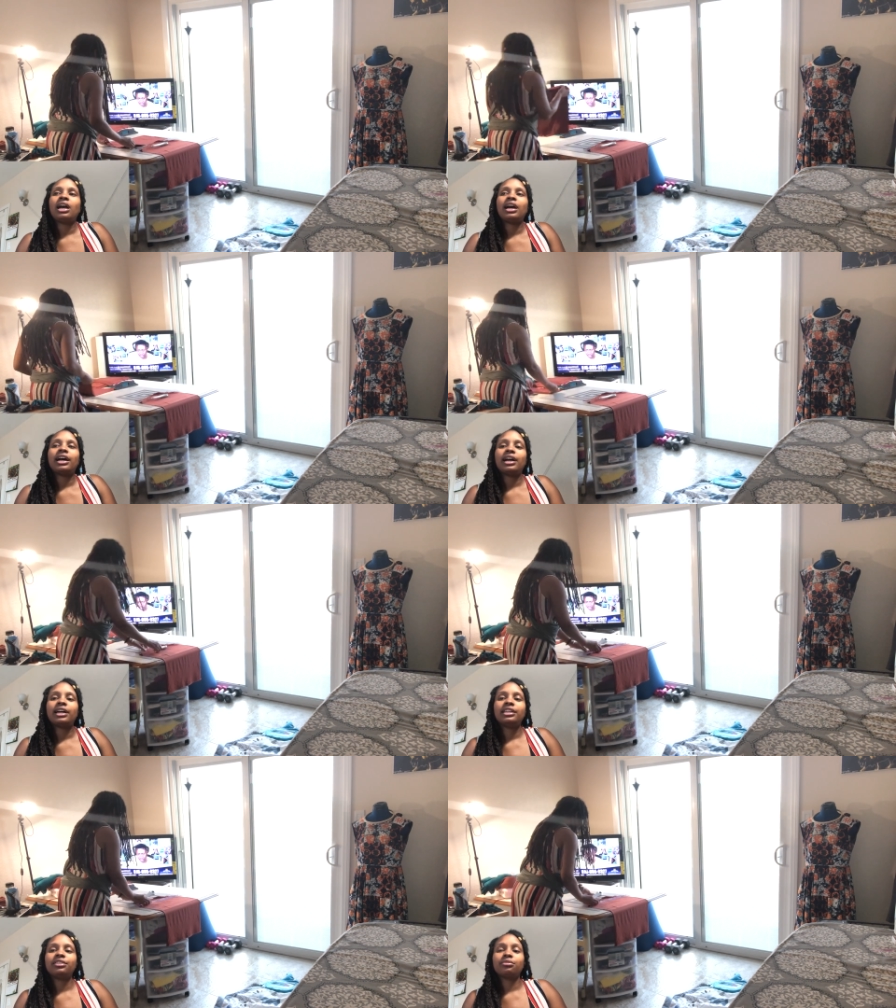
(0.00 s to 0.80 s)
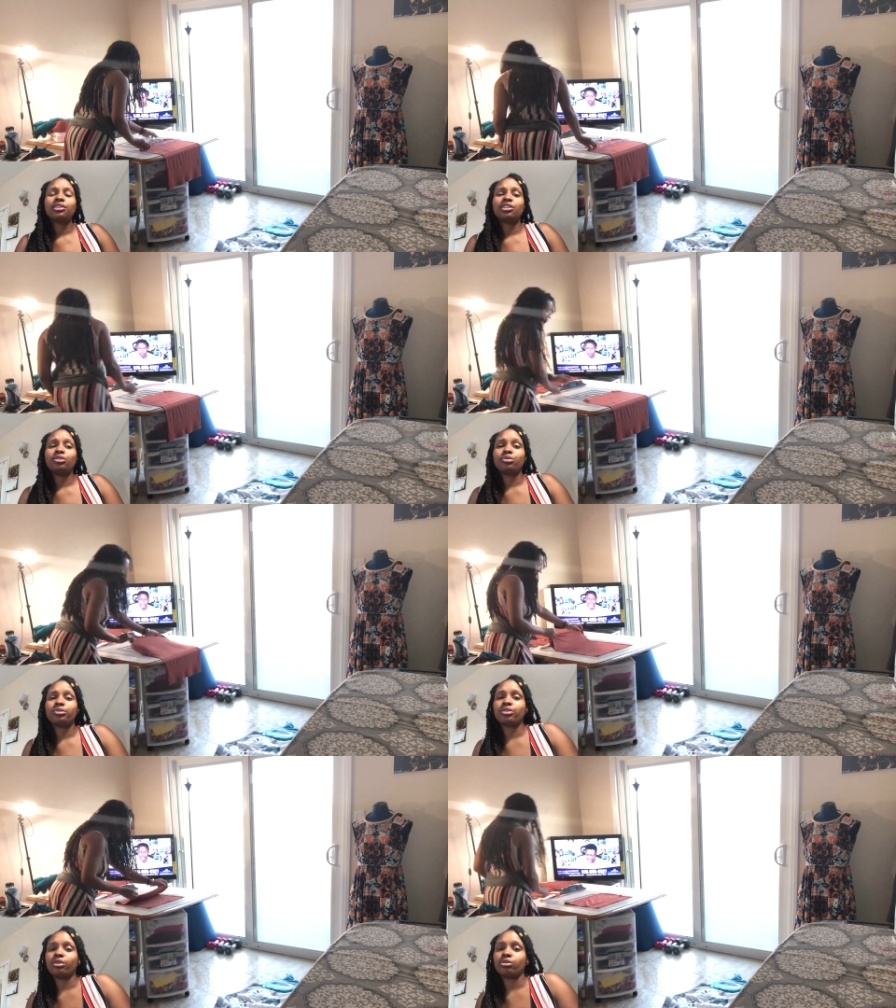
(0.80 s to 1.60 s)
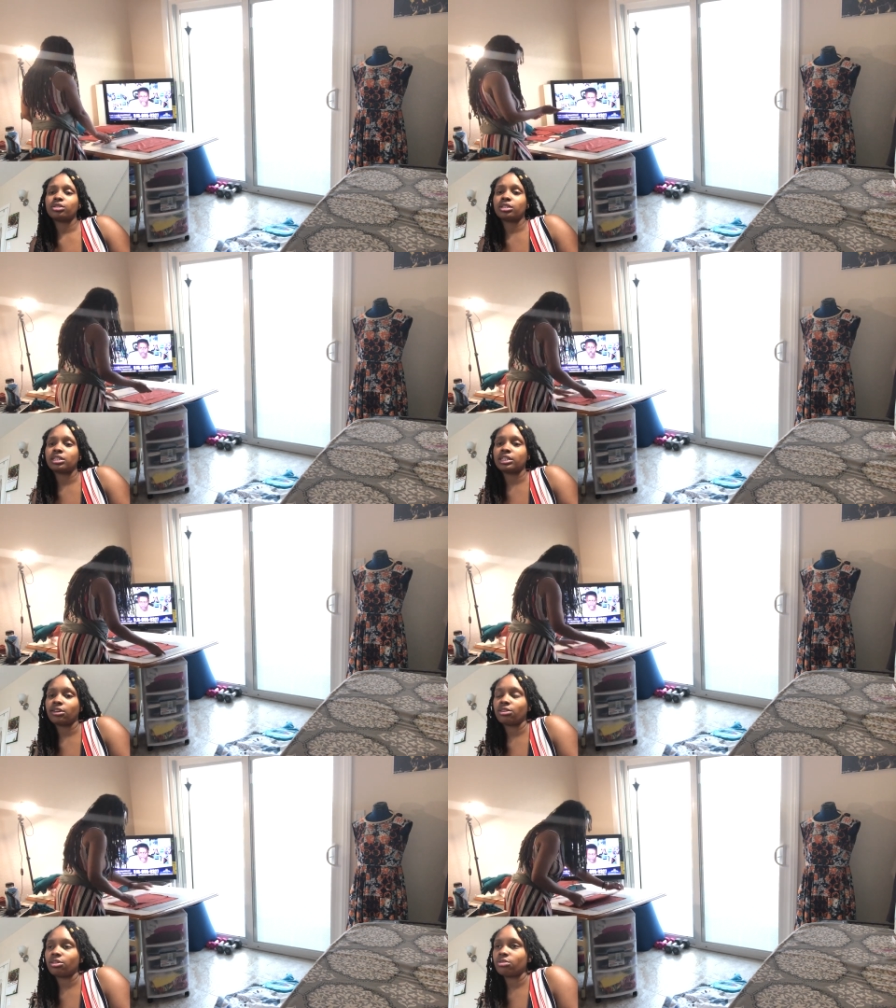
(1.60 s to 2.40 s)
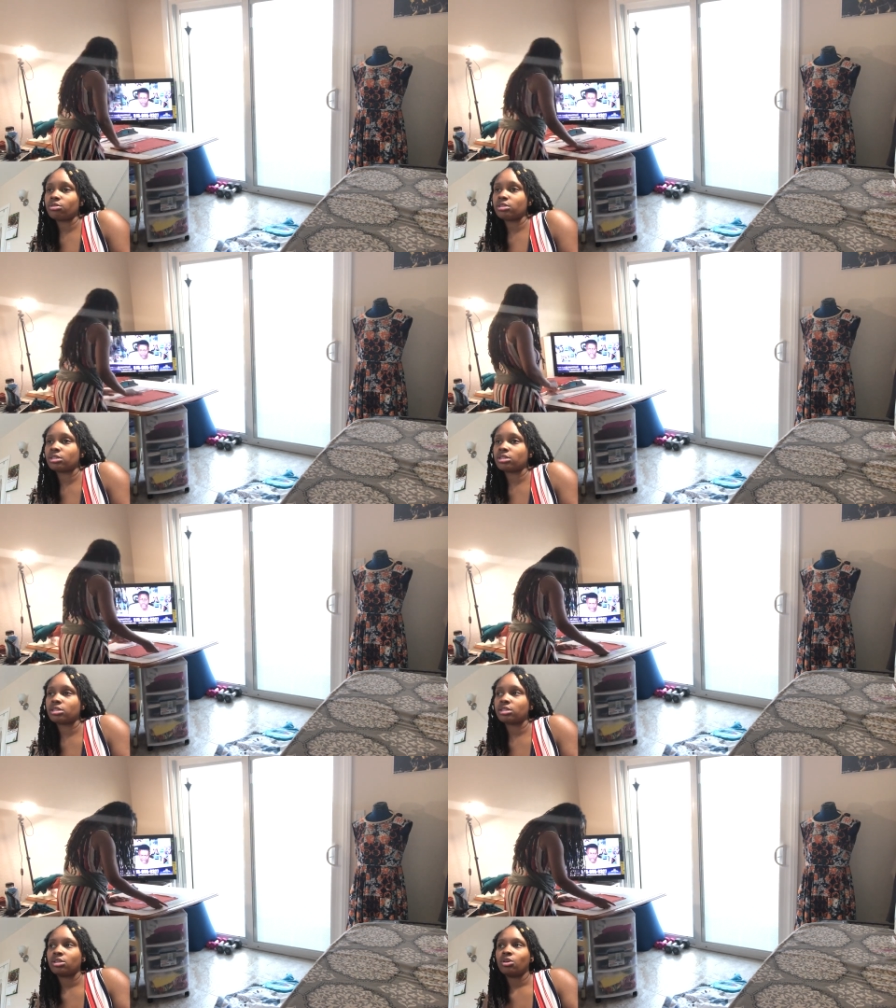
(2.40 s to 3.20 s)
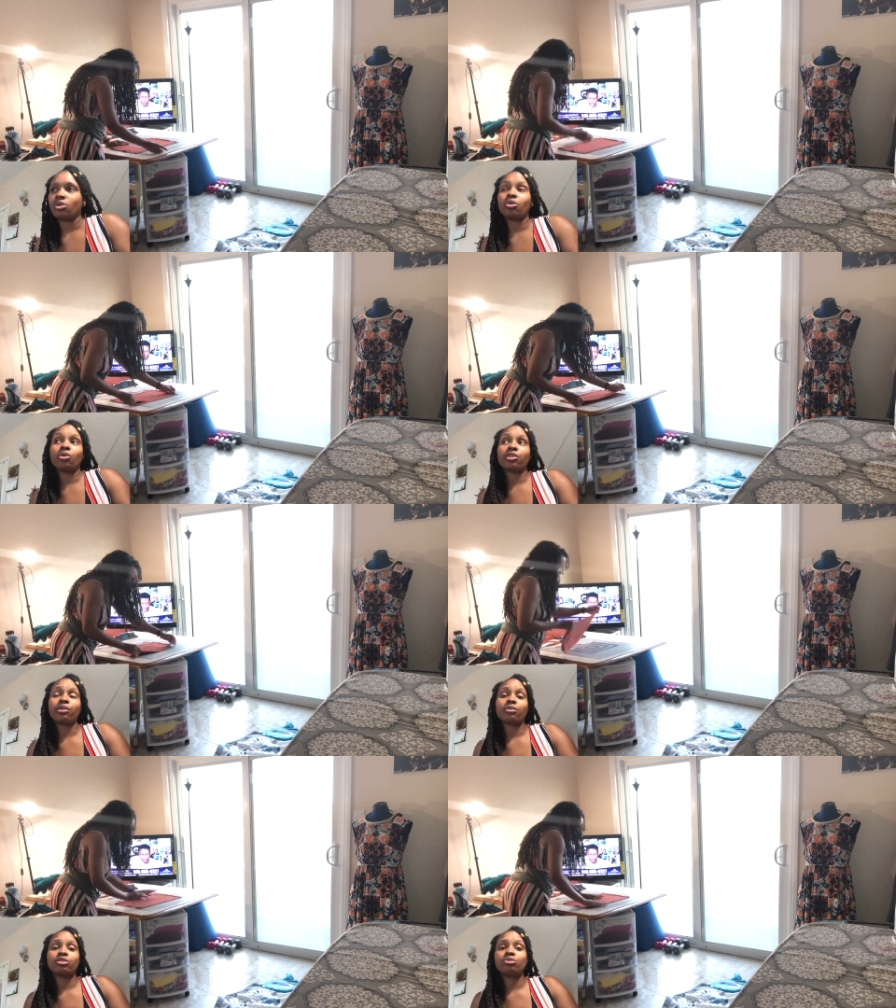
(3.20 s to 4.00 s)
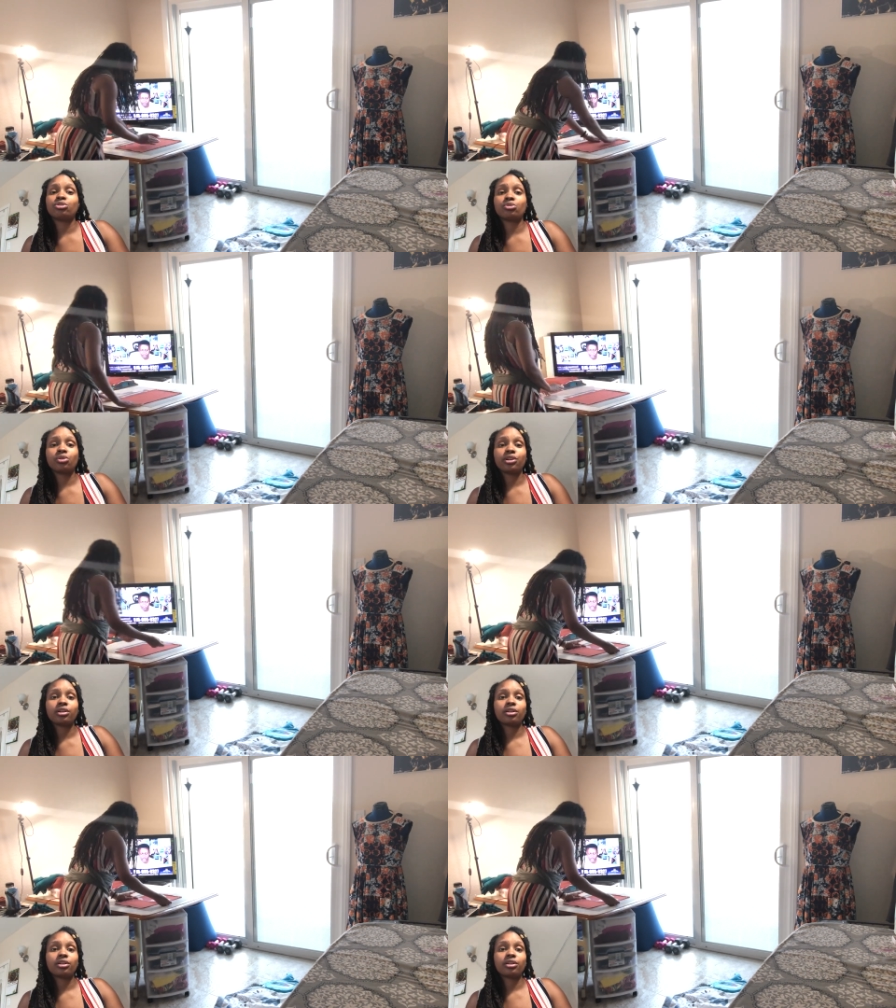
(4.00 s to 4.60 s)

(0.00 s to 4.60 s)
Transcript: I didn't really use those to sell those, or they were too short